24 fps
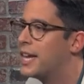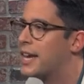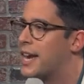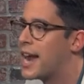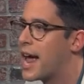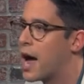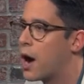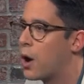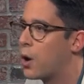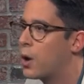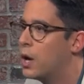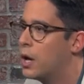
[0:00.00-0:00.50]

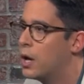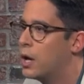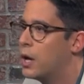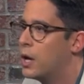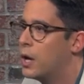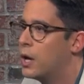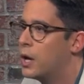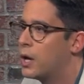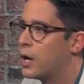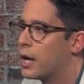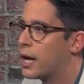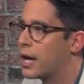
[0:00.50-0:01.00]
Now,
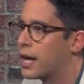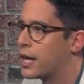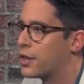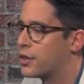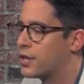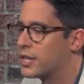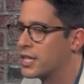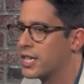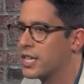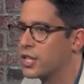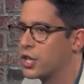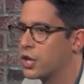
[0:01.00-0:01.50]
uh,
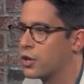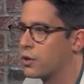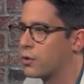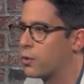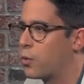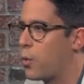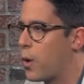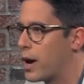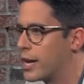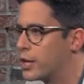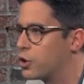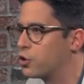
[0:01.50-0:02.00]
this isn't
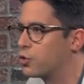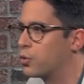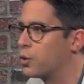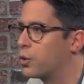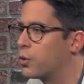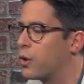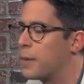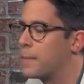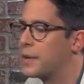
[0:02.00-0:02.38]
quite true.